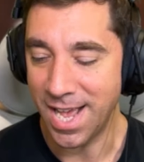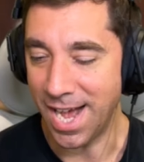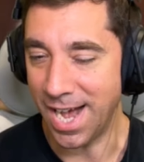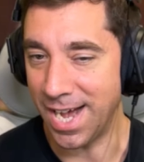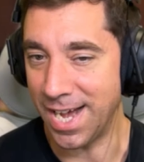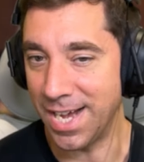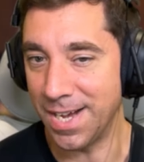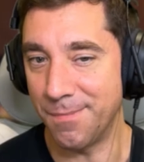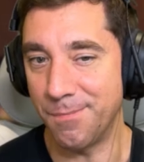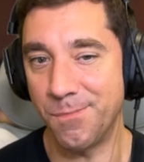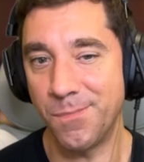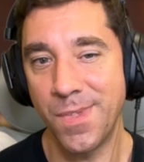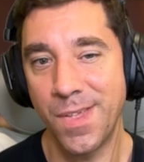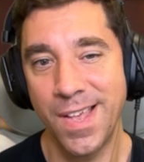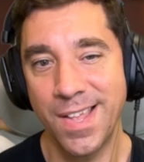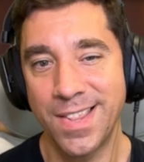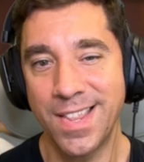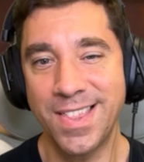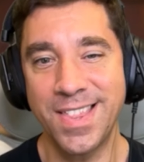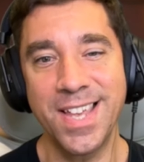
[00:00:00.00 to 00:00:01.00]
Uh,
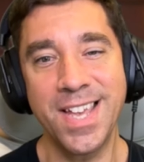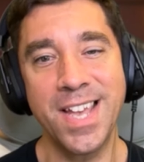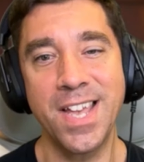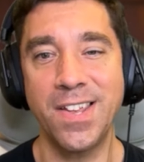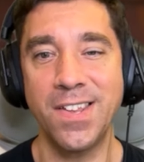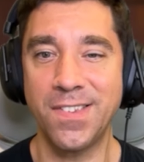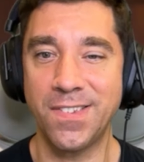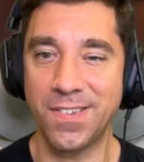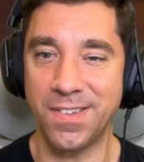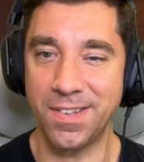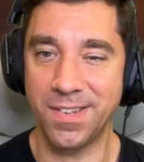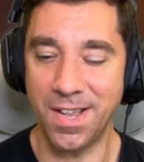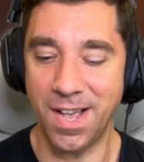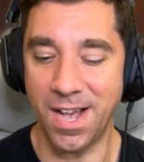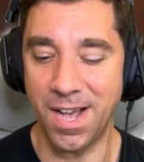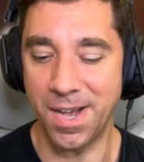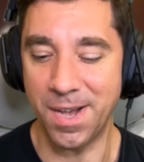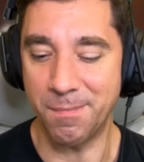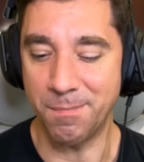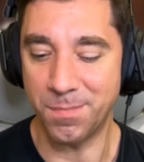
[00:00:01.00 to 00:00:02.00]
the thing is,
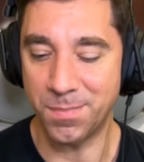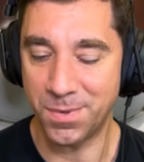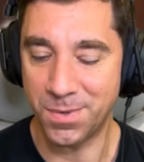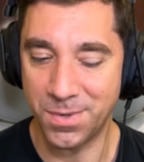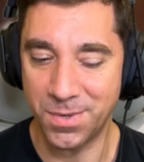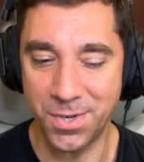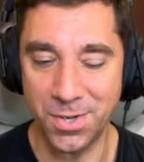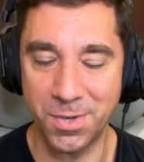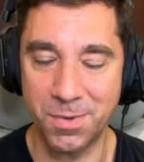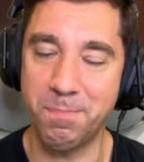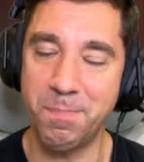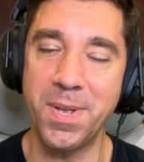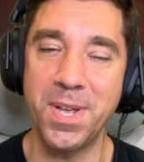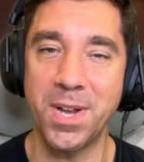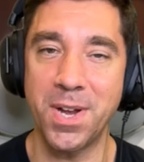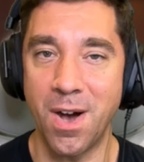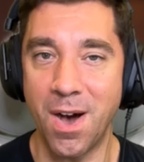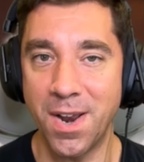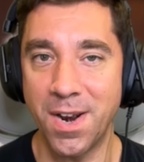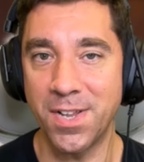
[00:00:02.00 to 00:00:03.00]
uh, just
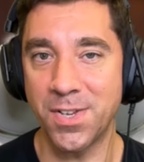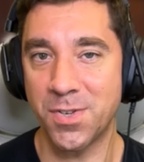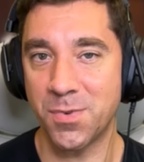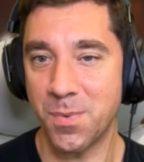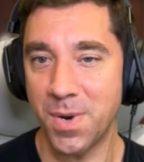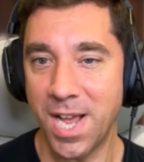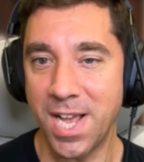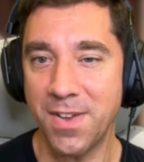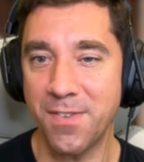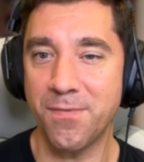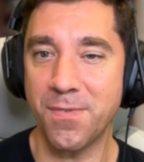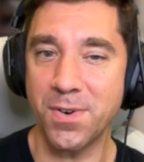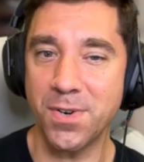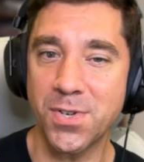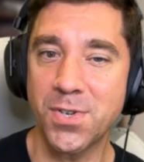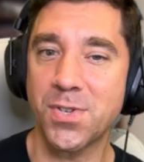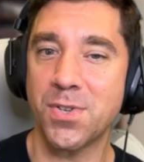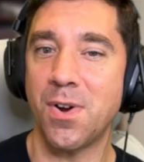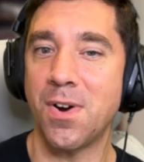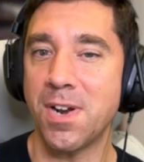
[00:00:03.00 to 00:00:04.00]
being honest, when I
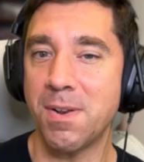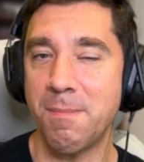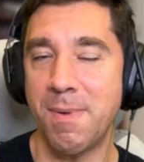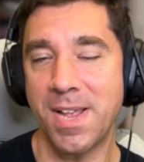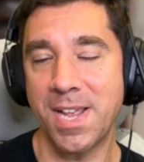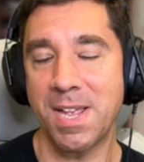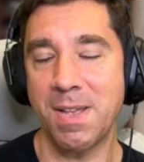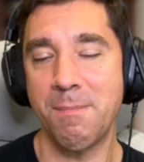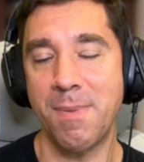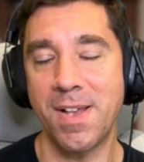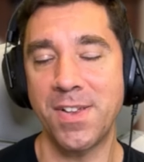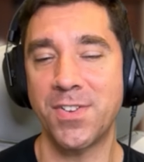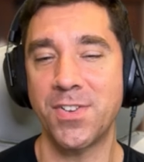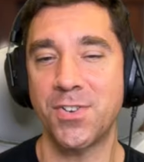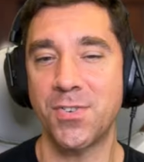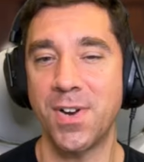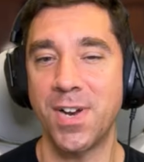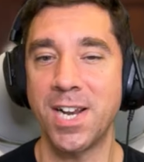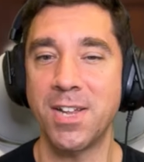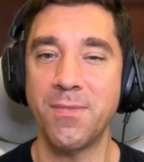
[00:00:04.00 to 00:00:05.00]
first started making
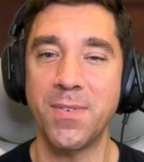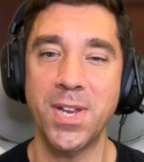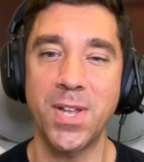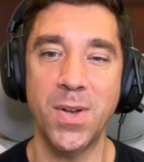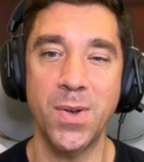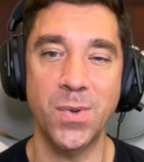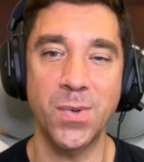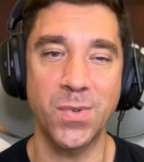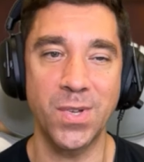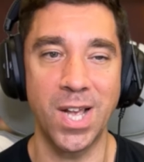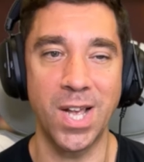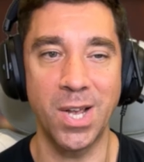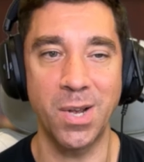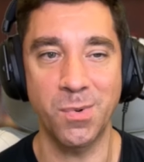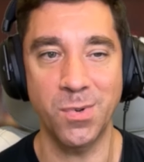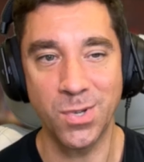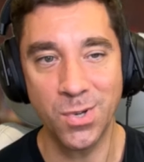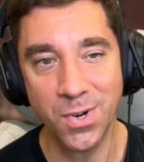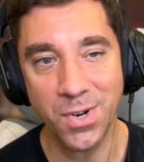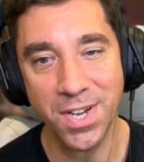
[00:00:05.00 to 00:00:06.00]
Bayesic training videos, I
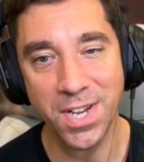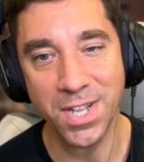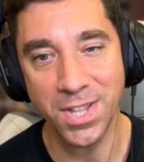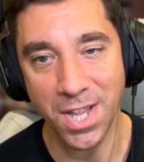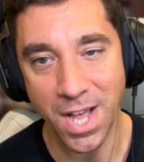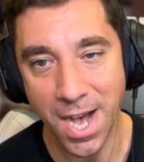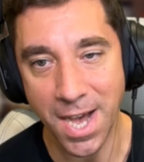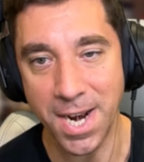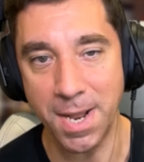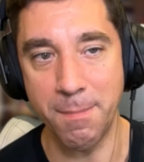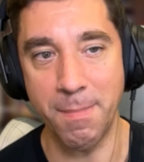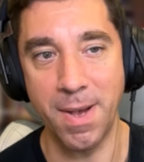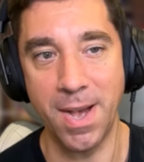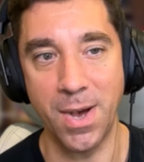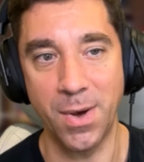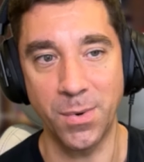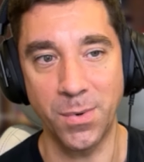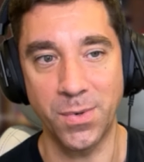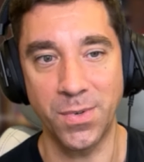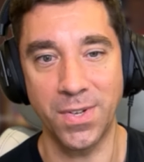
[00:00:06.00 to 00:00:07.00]
was learning a lot
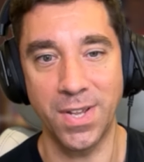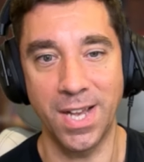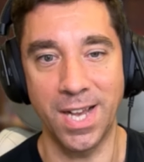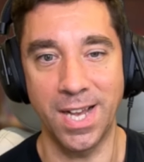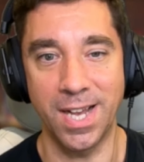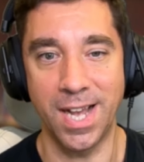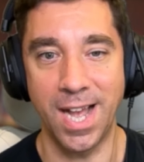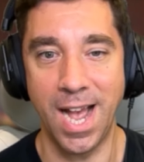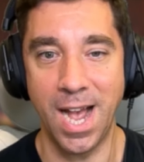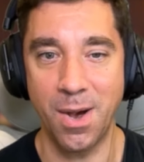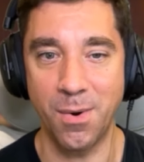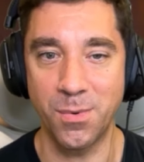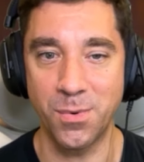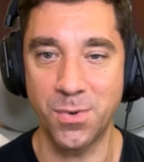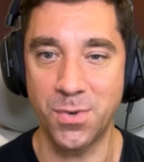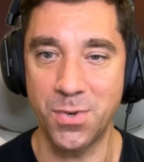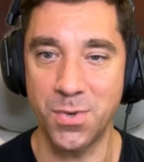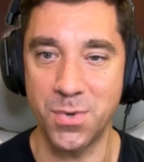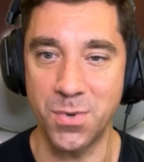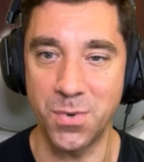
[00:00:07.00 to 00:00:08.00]
about uh, how
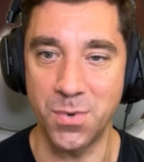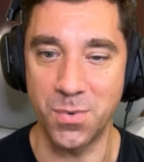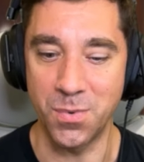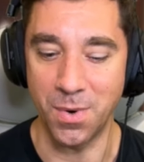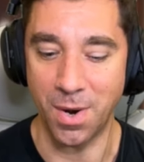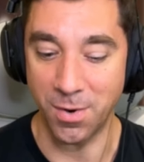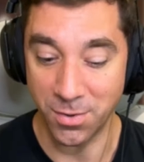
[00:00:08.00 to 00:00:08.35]
to.